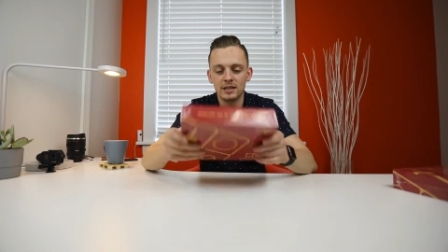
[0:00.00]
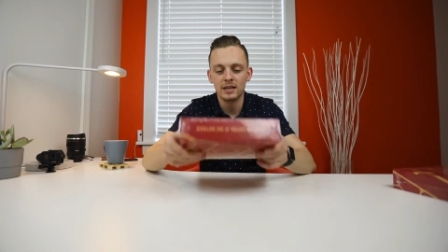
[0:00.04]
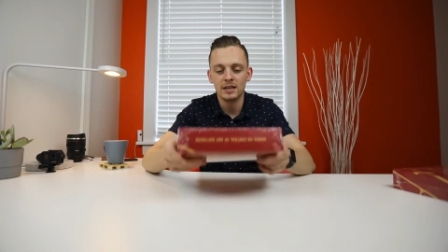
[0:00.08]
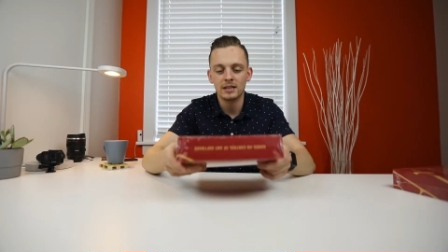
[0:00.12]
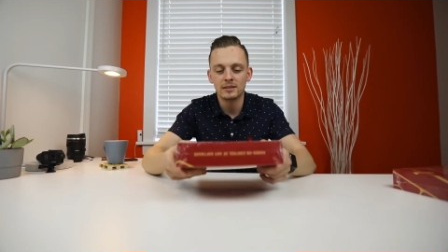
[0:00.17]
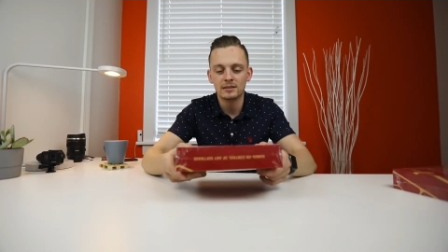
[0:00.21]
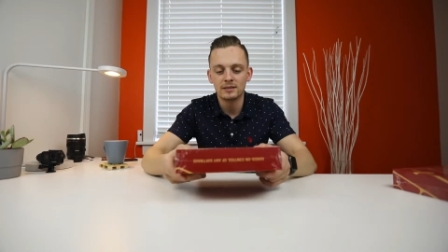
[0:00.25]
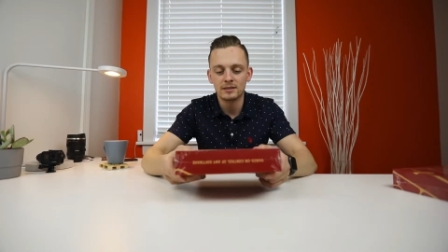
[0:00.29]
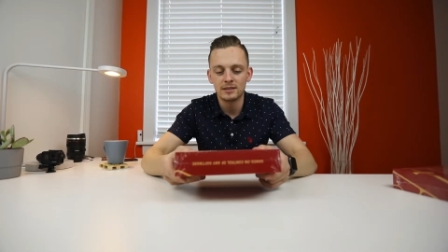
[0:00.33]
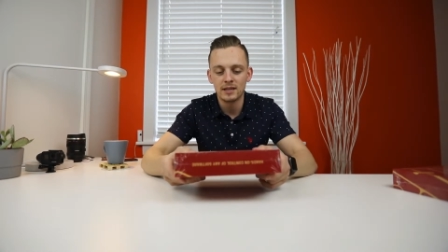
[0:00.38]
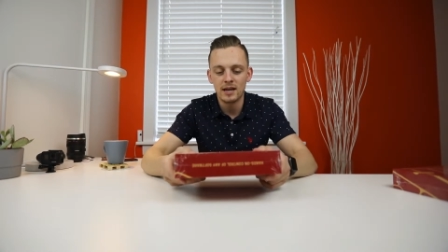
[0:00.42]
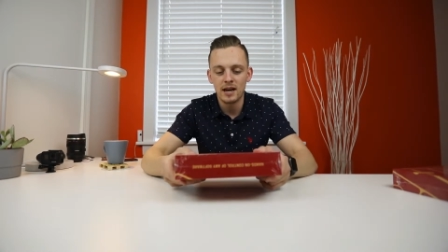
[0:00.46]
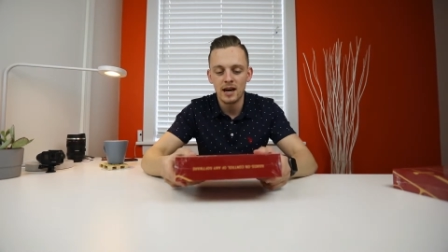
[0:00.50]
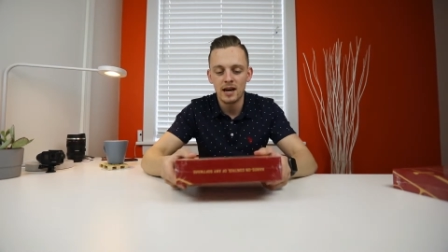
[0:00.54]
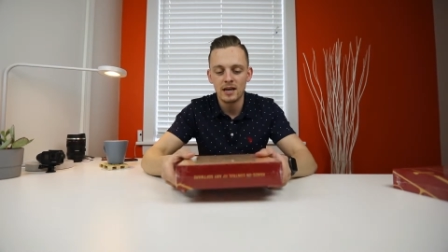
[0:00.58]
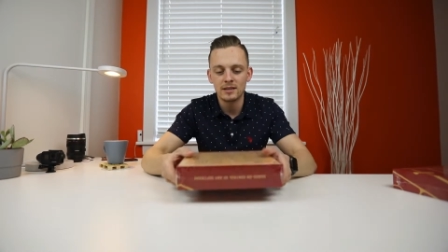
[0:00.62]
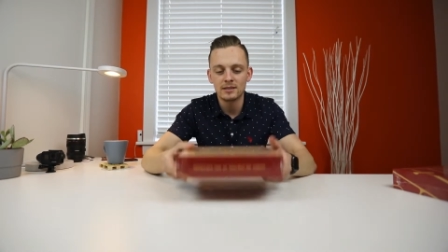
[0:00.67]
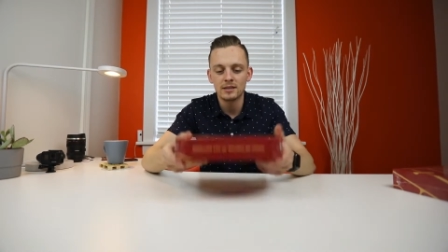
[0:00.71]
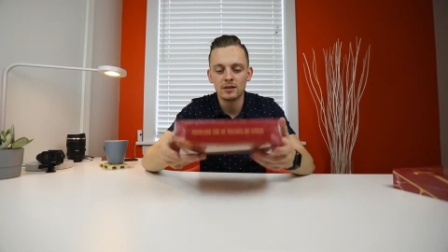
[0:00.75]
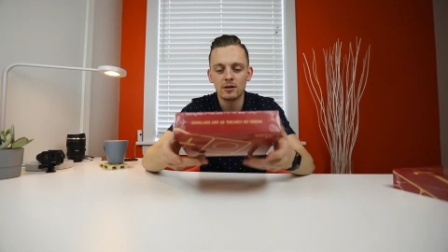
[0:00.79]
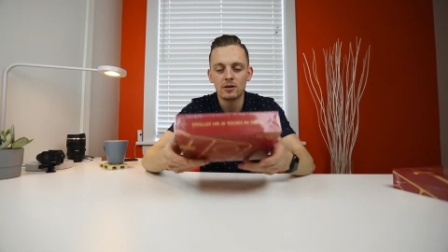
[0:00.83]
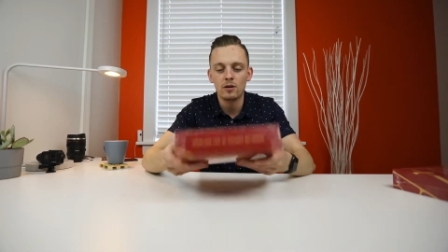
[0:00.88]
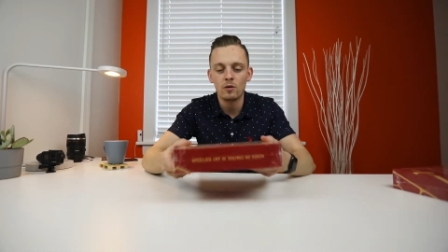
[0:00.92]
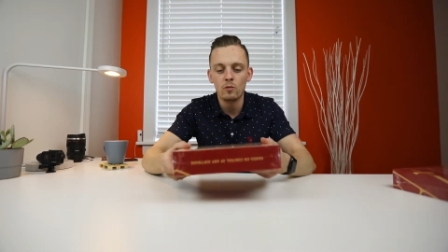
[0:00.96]
It's
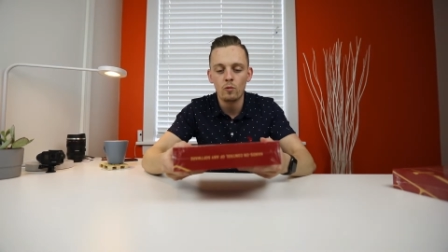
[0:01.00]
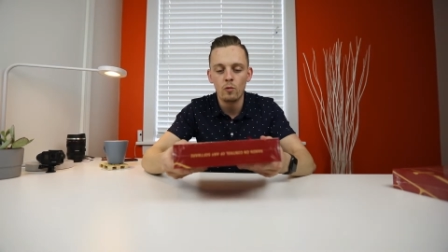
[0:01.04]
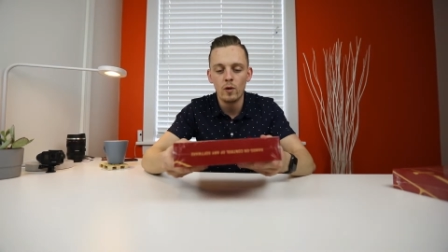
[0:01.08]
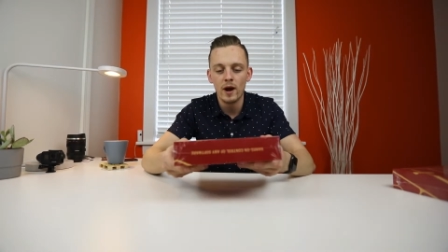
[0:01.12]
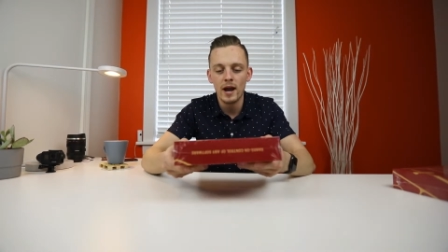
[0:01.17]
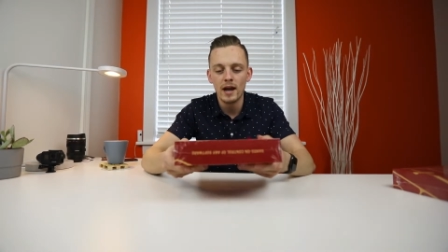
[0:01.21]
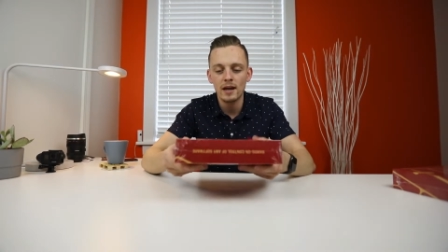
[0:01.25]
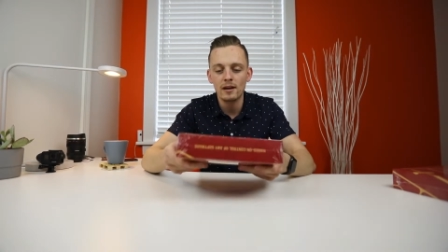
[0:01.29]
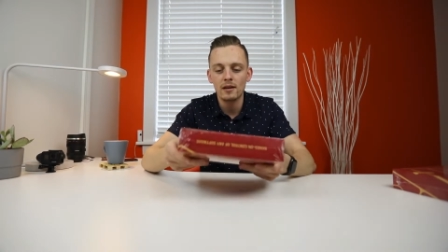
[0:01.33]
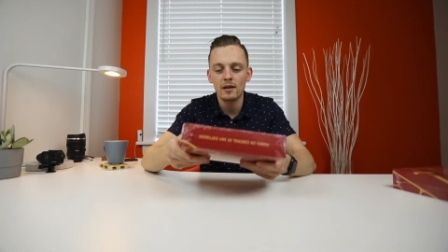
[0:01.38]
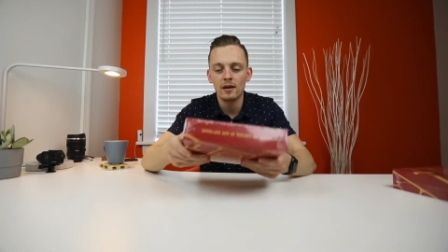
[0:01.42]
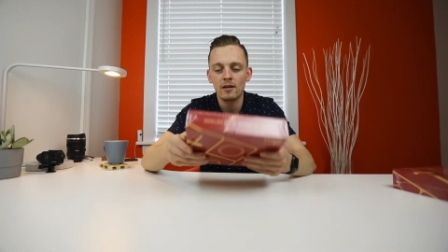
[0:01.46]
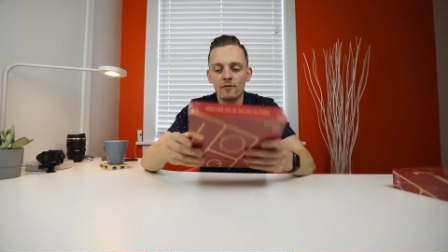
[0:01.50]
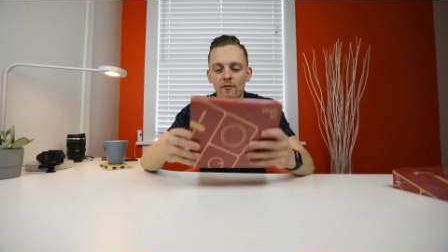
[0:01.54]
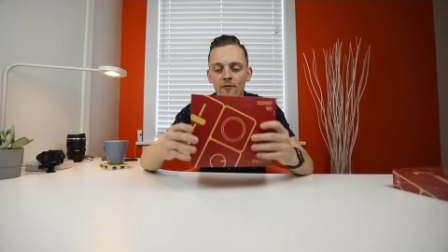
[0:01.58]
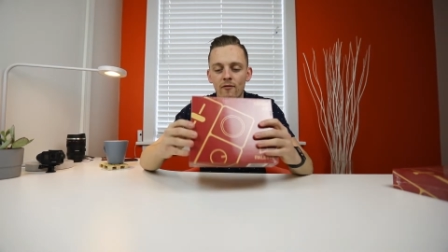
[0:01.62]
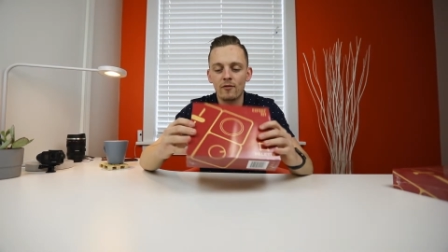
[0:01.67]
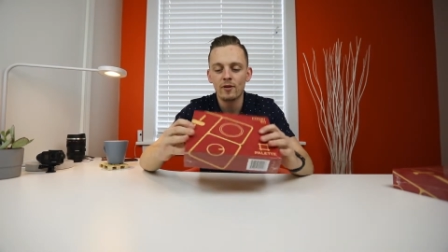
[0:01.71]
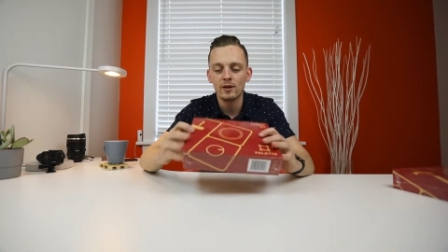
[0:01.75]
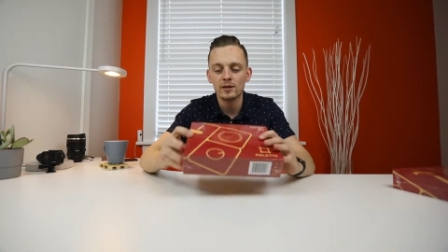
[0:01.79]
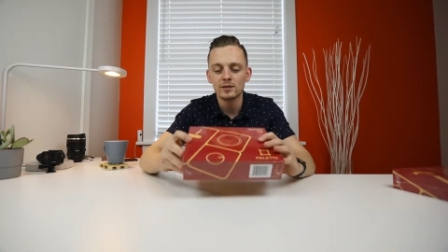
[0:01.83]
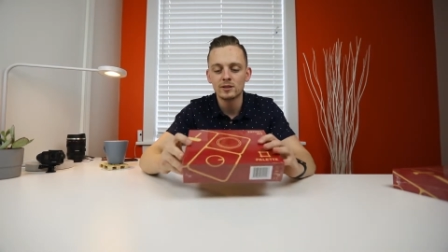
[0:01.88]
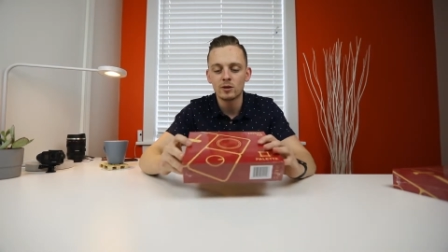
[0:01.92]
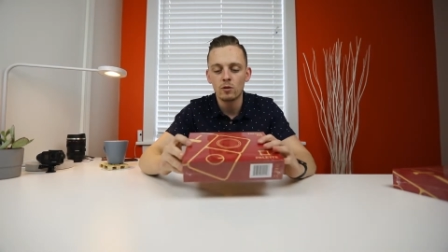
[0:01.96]
a good weight, it
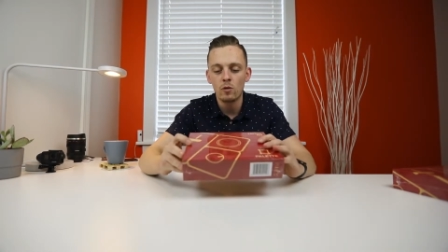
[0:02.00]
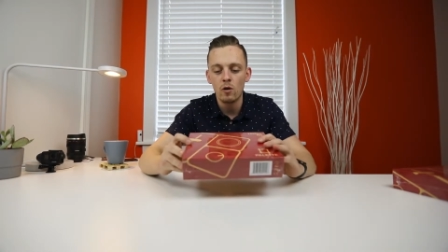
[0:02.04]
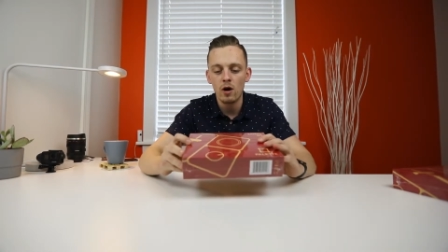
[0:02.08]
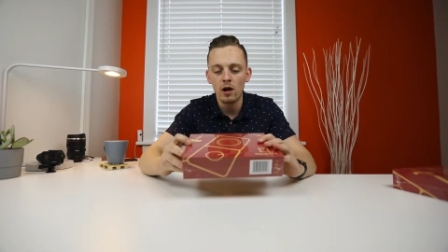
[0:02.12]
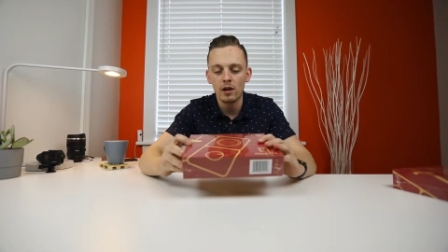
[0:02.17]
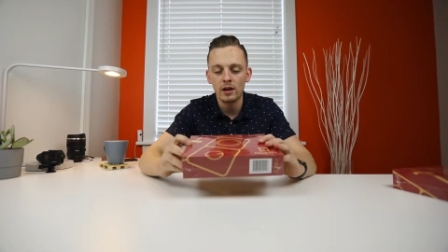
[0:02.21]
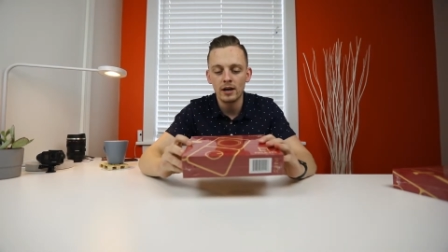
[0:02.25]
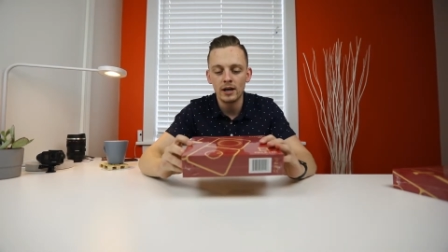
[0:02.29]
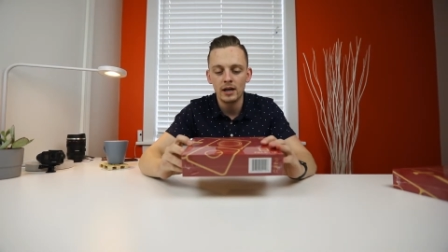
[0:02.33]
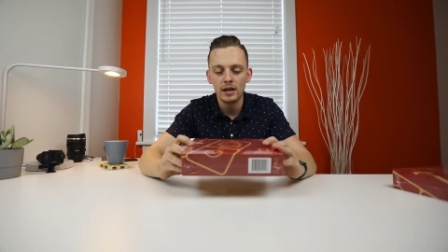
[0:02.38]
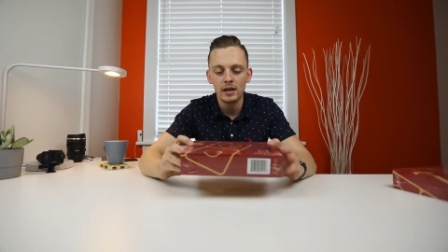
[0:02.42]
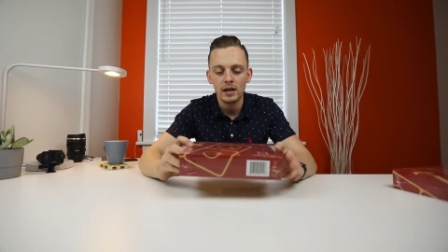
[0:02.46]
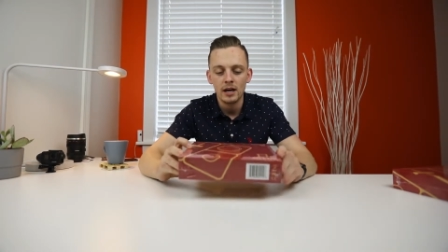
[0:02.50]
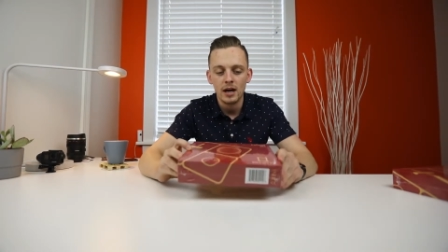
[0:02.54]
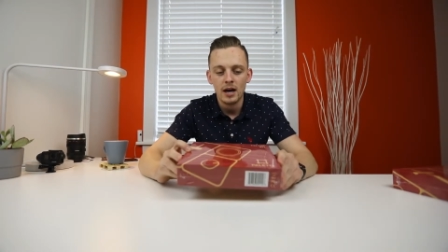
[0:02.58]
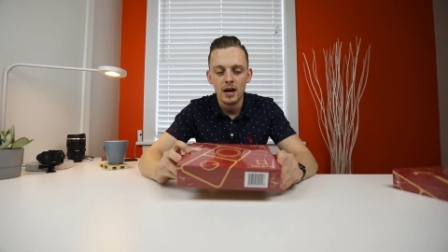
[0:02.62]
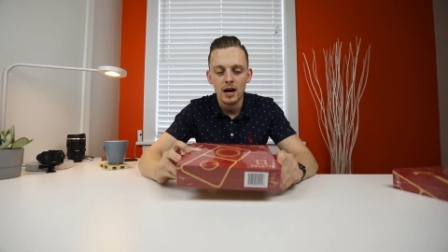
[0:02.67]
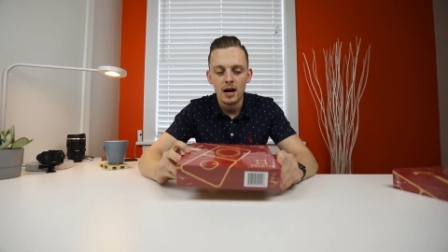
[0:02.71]
feels quality,